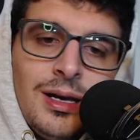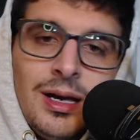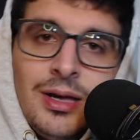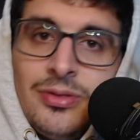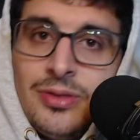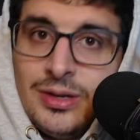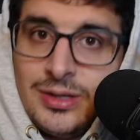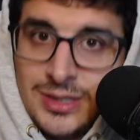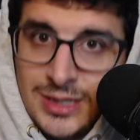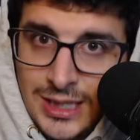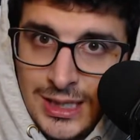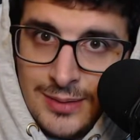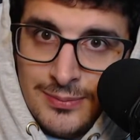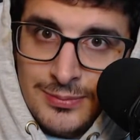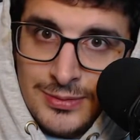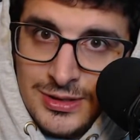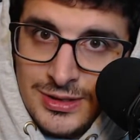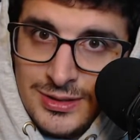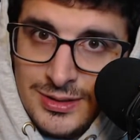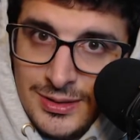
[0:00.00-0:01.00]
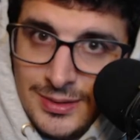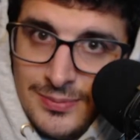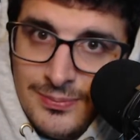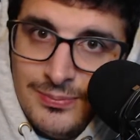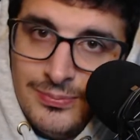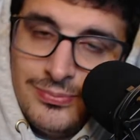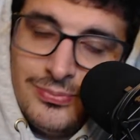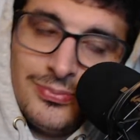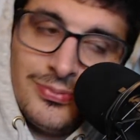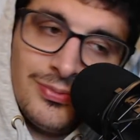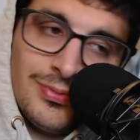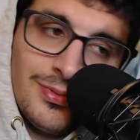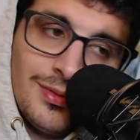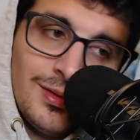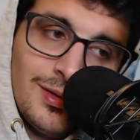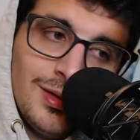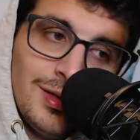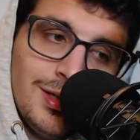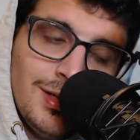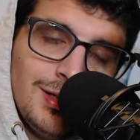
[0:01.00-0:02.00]
And then Thibs,
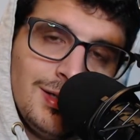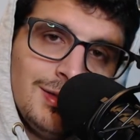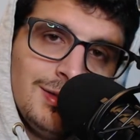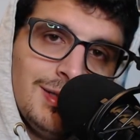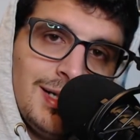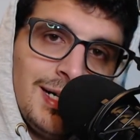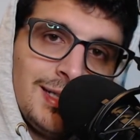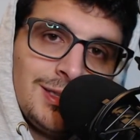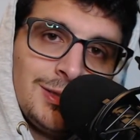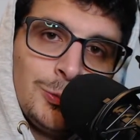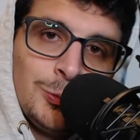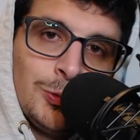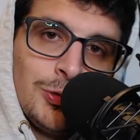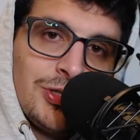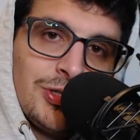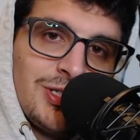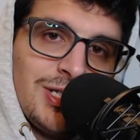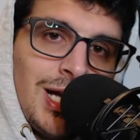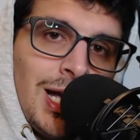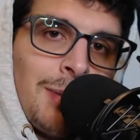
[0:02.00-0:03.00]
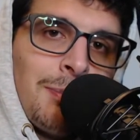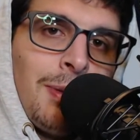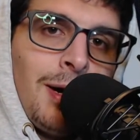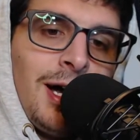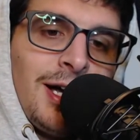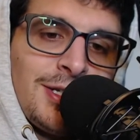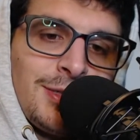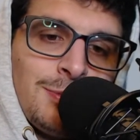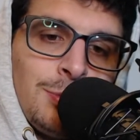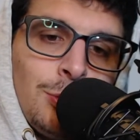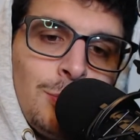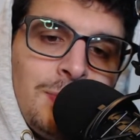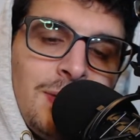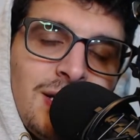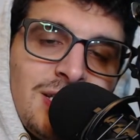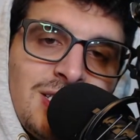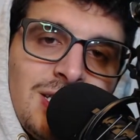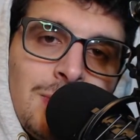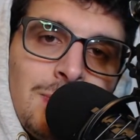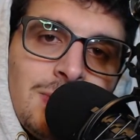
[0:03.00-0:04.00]
at the worst time possible,
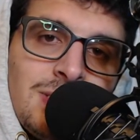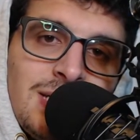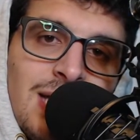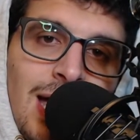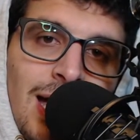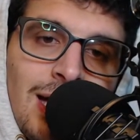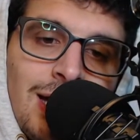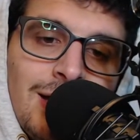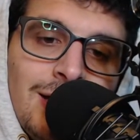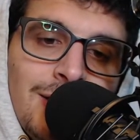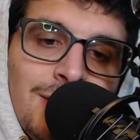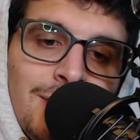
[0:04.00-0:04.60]
picks up a tech.